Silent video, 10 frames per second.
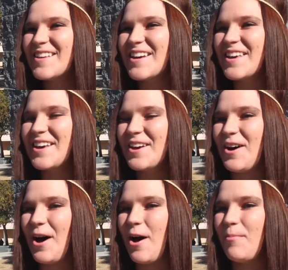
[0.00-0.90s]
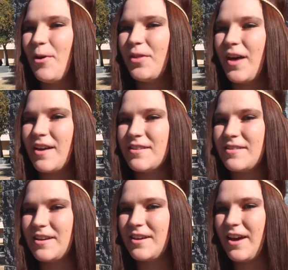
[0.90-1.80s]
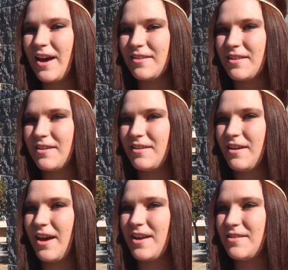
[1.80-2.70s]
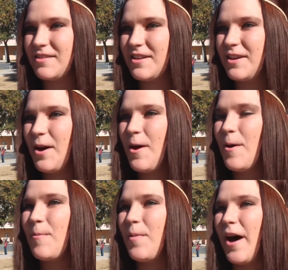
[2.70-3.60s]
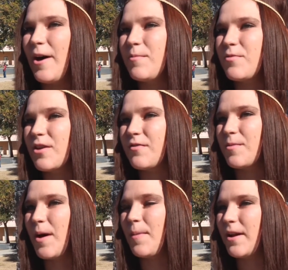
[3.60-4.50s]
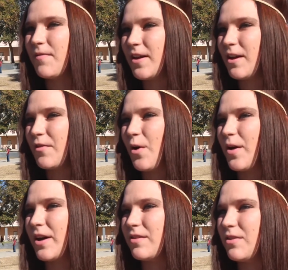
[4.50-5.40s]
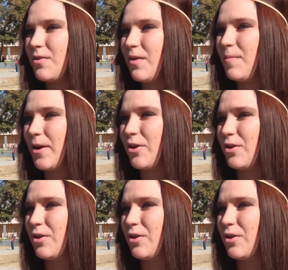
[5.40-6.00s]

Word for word: taking uh, both the SAT and the ACT um, just for my benefit of going into a better